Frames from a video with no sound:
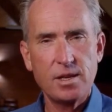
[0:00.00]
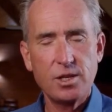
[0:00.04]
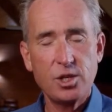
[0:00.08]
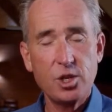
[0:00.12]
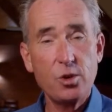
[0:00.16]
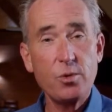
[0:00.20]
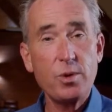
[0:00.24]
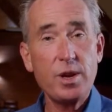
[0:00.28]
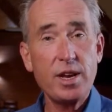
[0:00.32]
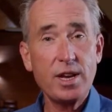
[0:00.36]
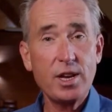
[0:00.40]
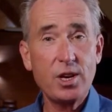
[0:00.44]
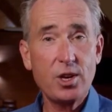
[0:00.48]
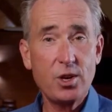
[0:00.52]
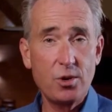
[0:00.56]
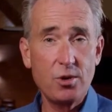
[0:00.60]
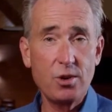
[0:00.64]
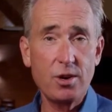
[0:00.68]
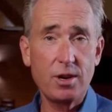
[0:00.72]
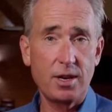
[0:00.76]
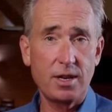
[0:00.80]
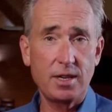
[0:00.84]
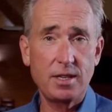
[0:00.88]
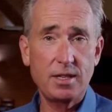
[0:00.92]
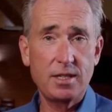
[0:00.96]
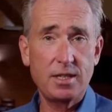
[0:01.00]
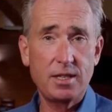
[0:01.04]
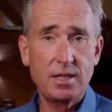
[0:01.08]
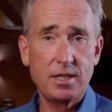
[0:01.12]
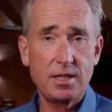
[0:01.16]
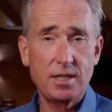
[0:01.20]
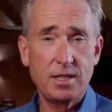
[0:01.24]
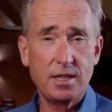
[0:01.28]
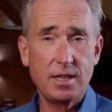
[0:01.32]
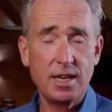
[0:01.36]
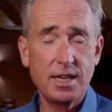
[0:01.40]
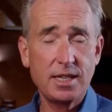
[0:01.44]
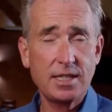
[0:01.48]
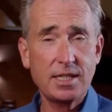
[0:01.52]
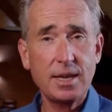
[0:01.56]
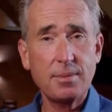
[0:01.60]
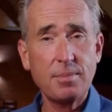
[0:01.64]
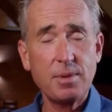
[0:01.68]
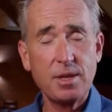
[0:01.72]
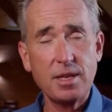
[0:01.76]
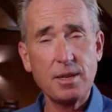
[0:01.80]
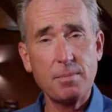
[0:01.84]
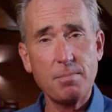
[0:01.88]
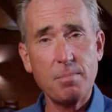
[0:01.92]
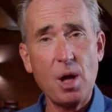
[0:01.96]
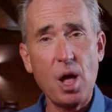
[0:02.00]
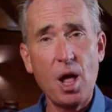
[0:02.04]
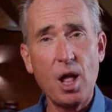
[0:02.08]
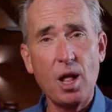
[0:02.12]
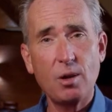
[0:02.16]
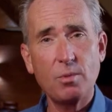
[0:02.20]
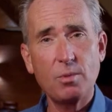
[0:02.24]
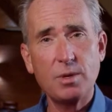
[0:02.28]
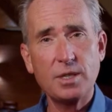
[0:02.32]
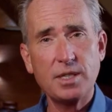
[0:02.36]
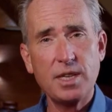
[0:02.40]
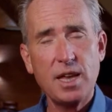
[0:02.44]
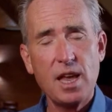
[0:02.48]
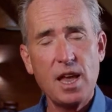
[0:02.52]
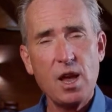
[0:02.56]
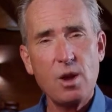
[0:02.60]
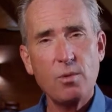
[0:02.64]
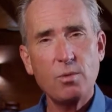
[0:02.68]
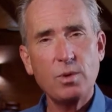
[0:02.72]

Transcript: Doing good is something that Paul was